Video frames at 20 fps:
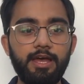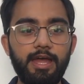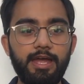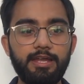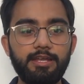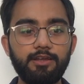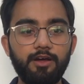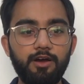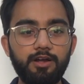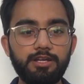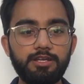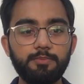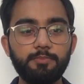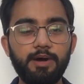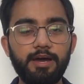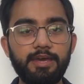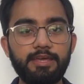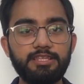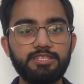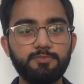and not
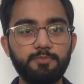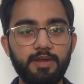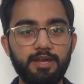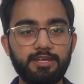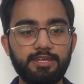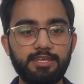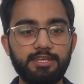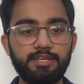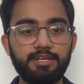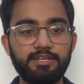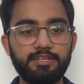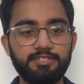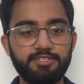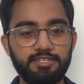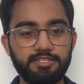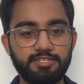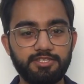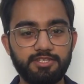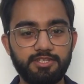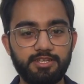by inspecting a
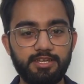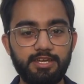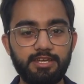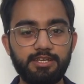register.